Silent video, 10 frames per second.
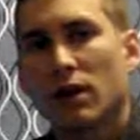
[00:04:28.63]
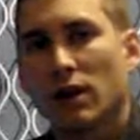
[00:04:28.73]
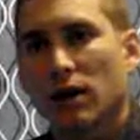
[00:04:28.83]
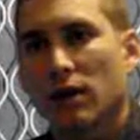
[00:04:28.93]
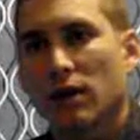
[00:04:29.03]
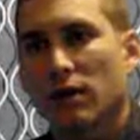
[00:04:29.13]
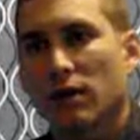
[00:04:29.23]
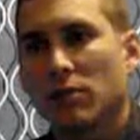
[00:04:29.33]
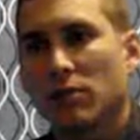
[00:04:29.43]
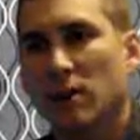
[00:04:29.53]

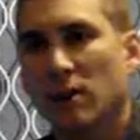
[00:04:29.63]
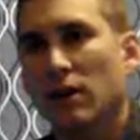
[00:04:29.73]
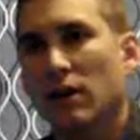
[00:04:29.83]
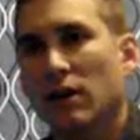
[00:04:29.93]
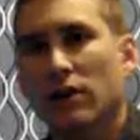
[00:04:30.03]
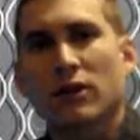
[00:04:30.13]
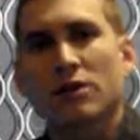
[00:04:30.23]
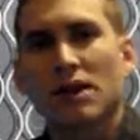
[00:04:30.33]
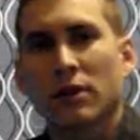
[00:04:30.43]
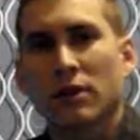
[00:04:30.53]
that maybe at
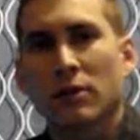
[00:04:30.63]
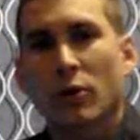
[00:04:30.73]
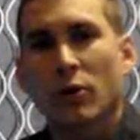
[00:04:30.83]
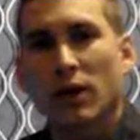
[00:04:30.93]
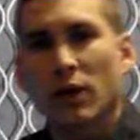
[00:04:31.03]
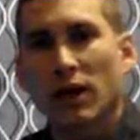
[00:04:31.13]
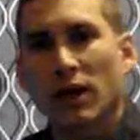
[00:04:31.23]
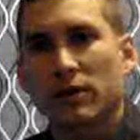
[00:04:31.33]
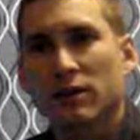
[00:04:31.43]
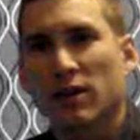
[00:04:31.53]
rush hour in the morning will
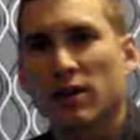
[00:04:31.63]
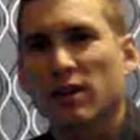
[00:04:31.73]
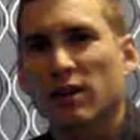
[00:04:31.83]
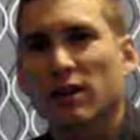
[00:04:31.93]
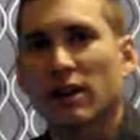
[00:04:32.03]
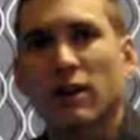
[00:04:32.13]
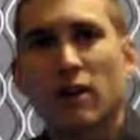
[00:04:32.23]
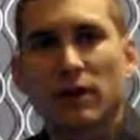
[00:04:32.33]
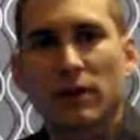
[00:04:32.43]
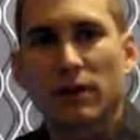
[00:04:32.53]
advertise things like
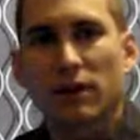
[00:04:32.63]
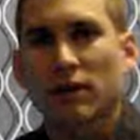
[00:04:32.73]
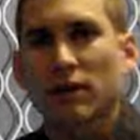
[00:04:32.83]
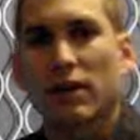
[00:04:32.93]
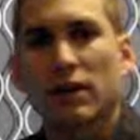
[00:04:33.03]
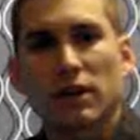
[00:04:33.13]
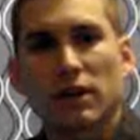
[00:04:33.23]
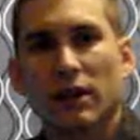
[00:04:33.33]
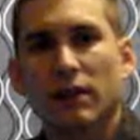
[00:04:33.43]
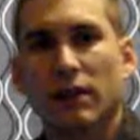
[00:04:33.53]
coffee, things to get your
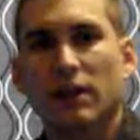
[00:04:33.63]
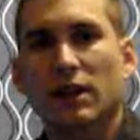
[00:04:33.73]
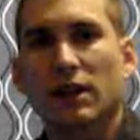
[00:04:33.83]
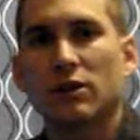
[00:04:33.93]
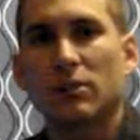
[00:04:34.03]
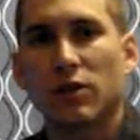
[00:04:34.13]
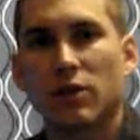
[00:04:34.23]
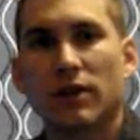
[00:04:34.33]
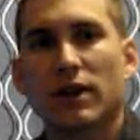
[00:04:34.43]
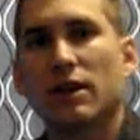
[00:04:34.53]
day started, to get you
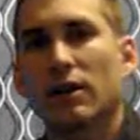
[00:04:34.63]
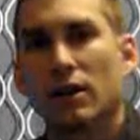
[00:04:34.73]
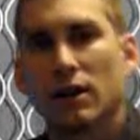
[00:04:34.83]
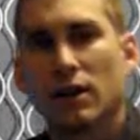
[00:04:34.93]
motivated,